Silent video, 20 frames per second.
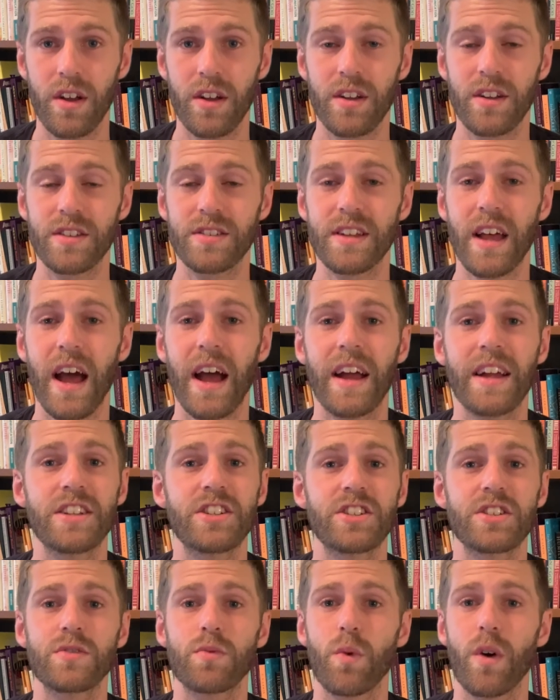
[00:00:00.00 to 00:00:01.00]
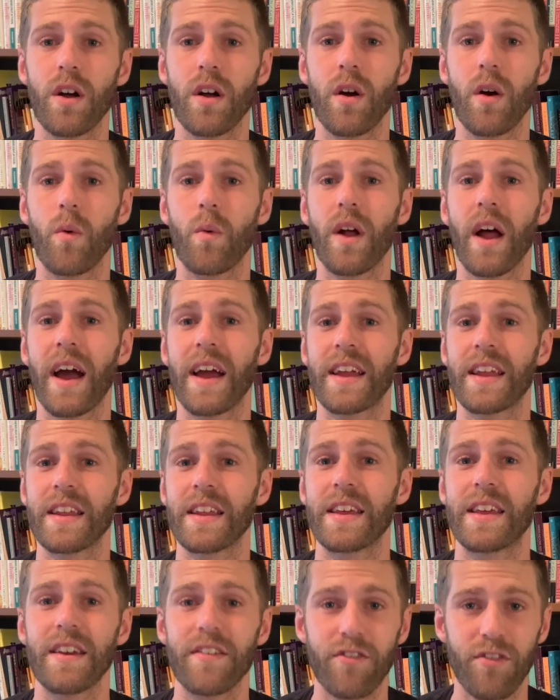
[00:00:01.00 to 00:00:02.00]
Because I just want what I
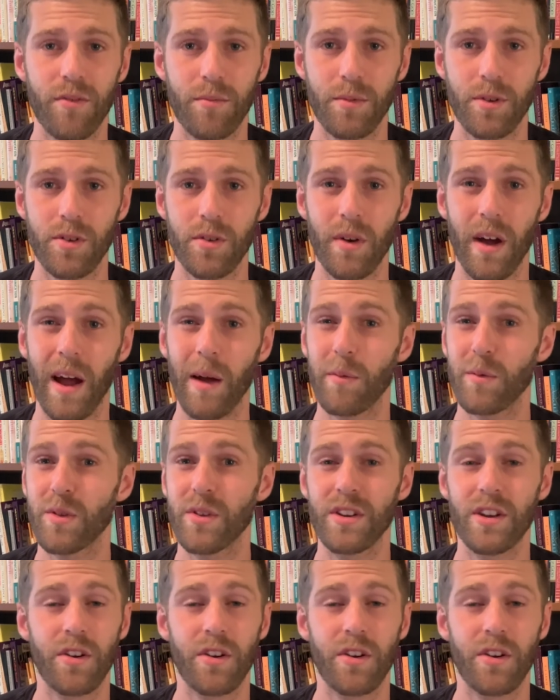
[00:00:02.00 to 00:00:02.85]
can get from you. I really